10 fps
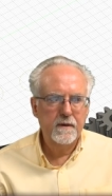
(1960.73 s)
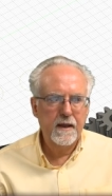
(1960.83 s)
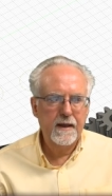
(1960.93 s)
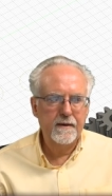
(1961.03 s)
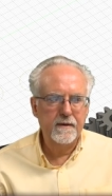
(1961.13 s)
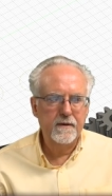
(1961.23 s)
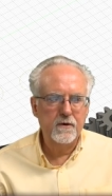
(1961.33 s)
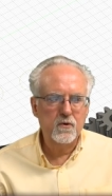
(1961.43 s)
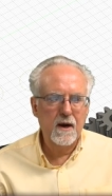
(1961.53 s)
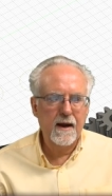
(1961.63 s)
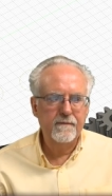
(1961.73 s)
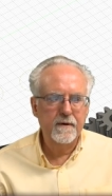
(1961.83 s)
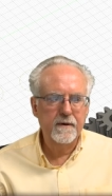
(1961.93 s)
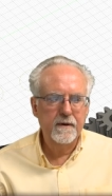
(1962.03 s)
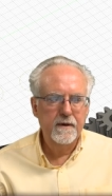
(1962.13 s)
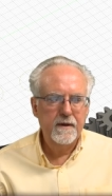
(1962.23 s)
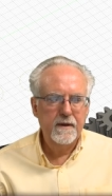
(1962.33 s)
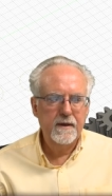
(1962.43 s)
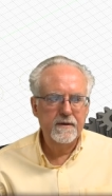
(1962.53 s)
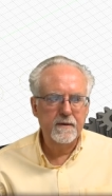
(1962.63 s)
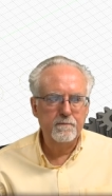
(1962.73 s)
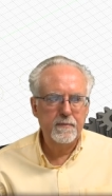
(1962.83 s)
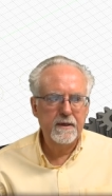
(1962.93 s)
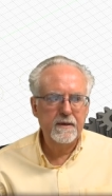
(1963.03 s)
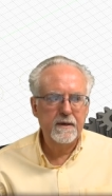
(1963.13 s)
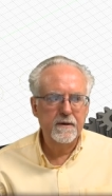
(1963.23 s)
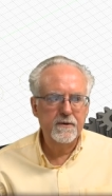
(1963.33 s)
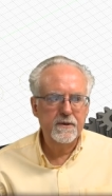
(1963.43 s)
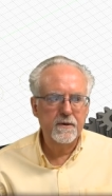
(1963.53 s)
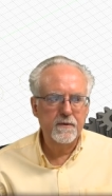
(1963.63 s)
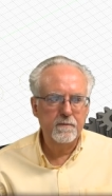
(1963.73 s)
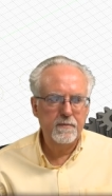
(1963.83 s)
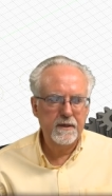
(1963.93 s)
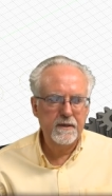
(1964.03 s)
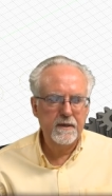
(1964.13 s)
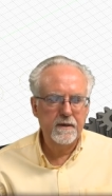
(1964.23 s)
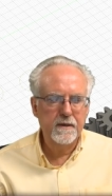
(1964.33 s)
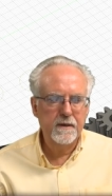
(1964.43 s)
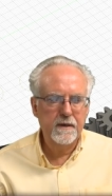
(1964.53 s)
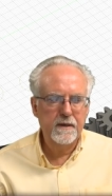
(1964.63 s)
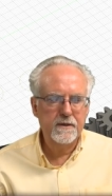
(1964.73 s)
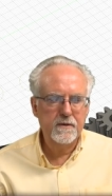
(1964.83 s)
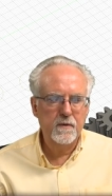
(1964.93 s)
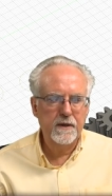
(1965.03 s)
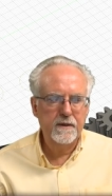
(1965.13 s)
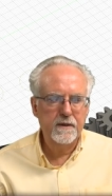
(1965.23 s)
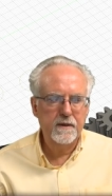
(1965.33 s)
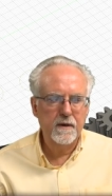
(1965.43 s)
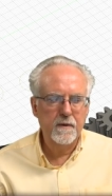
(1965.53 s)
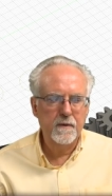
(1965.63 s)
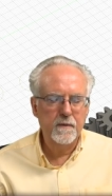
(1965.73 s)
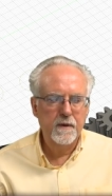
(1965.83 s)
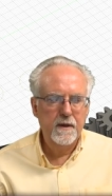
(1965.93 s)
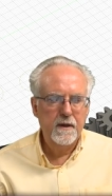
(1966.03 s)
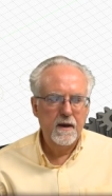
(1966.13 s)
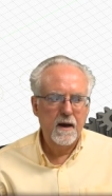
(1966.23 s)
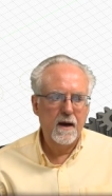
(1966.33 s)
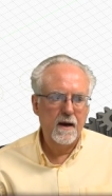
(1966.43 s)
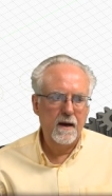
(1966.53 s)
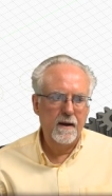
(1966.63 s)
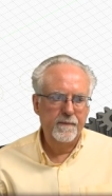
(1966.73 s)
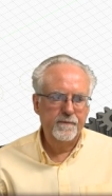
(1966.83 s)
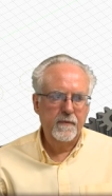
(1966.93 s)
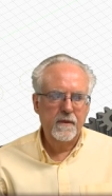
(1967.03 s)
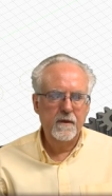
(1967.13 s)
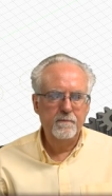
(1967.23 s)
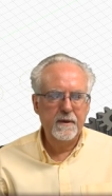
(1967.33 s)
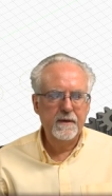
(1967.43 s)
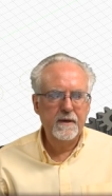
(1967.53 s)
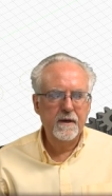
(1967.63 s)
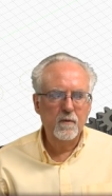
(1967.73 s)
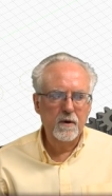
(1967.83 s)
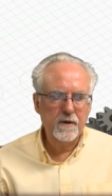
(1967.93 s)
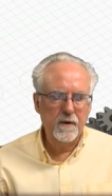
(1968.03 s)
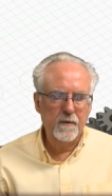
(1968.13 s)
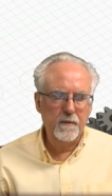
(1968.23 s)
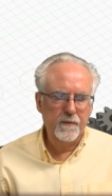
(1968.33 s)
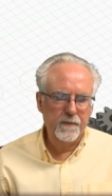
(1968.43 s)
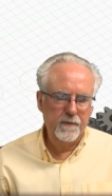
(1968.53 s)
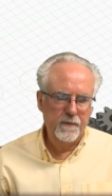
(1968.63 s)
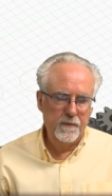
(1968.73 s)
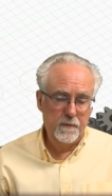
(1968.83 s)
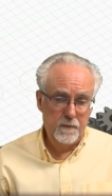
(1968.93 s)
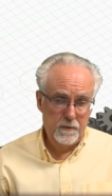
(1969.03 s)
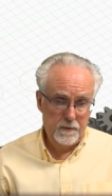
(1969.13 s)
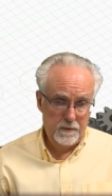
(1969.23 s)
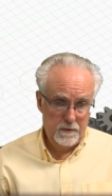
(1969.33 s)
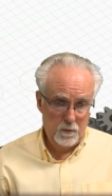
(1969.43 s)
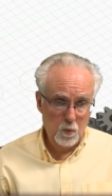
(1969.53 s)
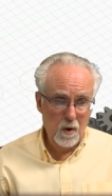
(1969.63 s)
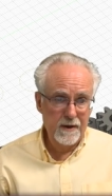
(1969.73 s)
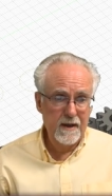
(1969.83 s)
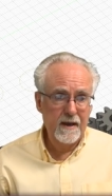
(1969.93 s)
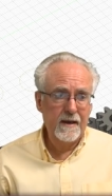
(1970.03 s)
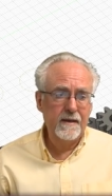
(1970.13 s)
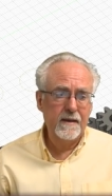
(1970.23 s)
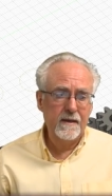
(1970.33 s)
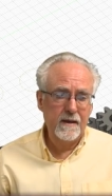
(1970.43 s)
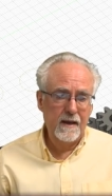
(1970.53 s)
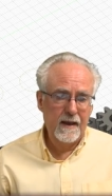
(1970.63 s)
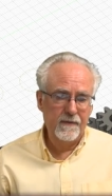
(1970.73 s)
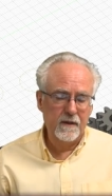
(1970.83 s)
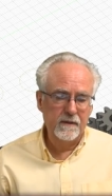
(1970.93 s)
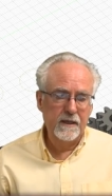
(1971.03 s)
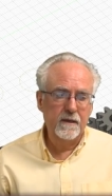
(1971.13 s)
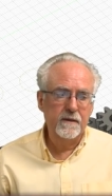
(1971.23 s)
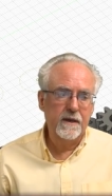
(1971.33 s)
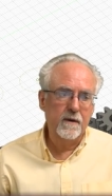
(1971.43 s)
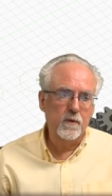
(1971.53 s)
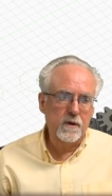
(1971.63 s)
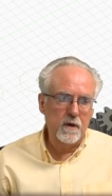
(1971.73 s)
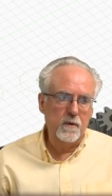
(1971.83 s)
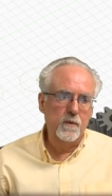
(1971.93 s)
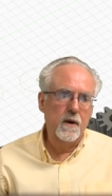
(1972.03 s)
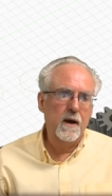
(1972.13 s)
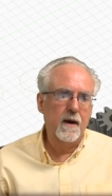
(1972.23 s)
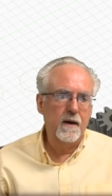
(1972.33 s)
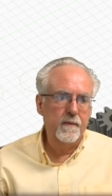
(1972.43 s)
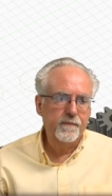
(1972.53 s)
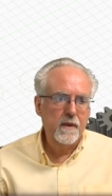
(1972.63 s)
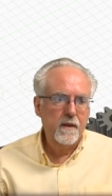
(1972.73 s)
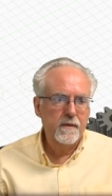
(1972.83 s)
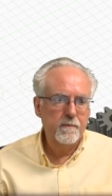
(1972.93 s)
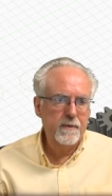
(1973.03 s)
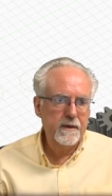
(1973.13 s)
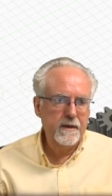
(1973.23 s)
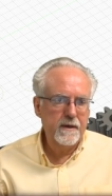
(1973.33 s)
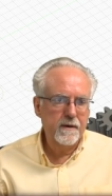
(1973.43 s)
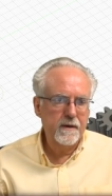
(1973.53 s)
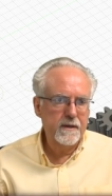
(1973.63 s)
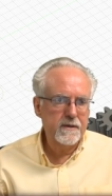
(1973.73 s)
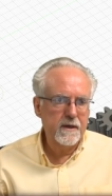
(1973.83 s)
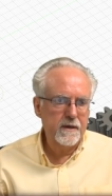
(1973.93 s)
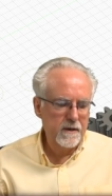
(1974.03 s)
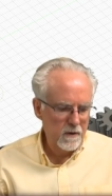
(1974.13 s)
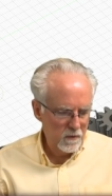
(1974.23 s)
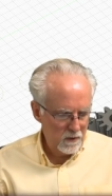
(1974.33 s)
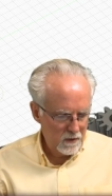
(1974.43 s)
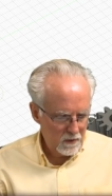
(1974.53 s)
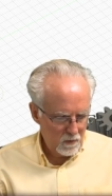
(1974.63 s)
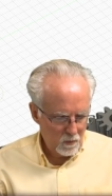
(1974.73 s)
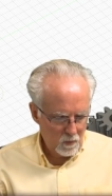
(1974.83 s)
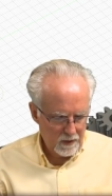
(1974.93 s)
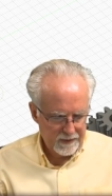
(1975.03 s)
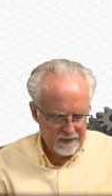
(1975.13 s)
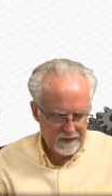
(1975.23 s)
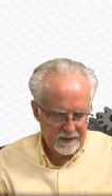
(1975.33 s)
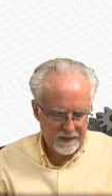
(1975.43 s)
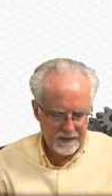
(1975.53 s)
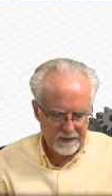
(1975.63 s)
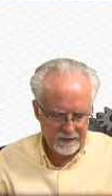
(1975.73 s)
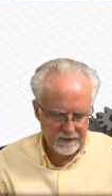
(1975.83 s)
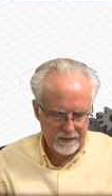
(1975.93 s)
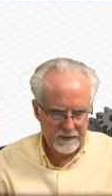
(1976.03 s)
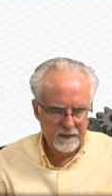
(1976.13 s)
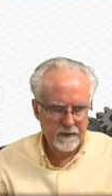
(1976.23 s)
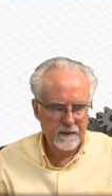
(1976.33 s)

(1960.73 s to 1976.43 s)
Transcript: and the driver is a big gear. So the big gear is going to go, uh, the big gear will go 180 and the little gear will go, uh, the big gear is going to go 180